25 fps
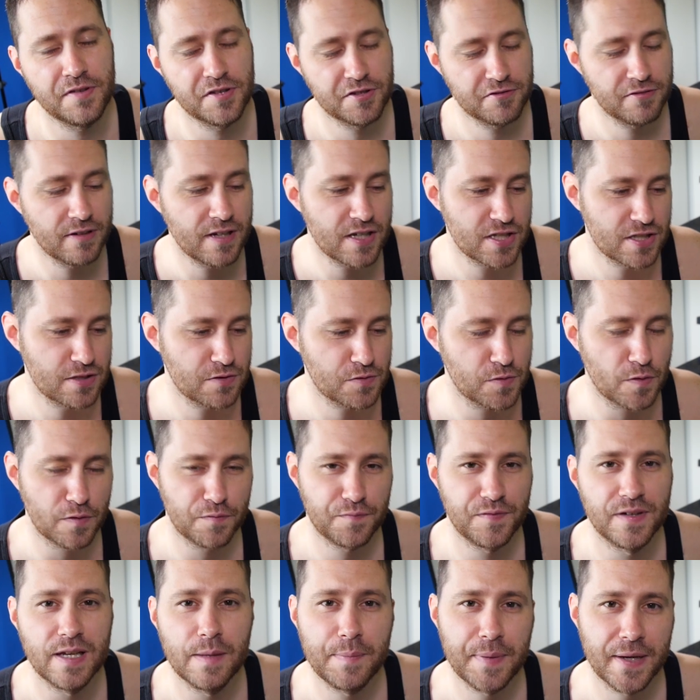It's traditional sort
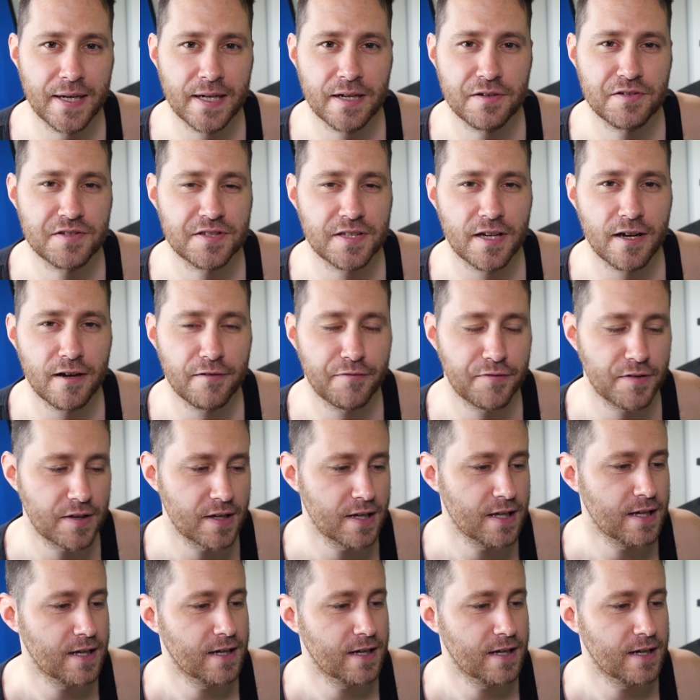of Filipino stuff,